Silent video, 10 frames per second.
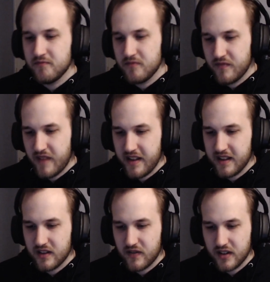I think
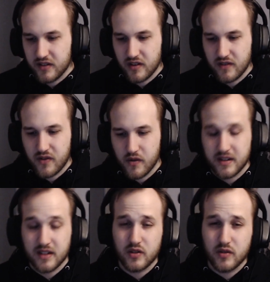that's fairly straightforward.
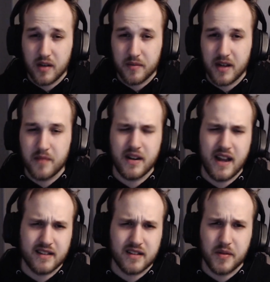Not too complicated, but it
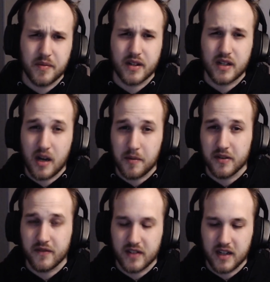has come up a couple
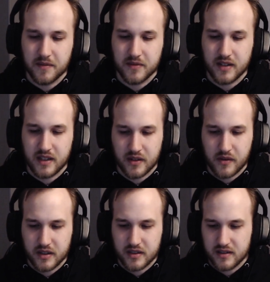of times in the
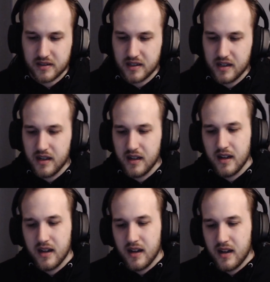questions.
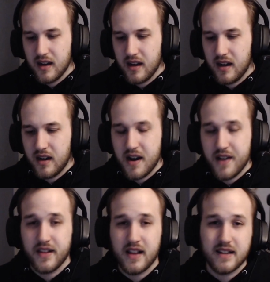And
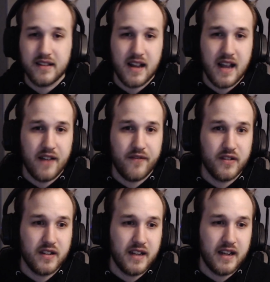the last thing I have for
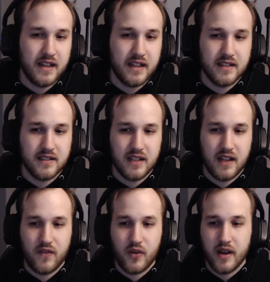today is
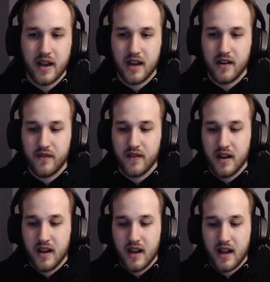if you have
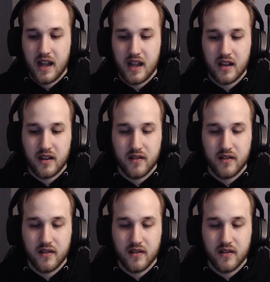you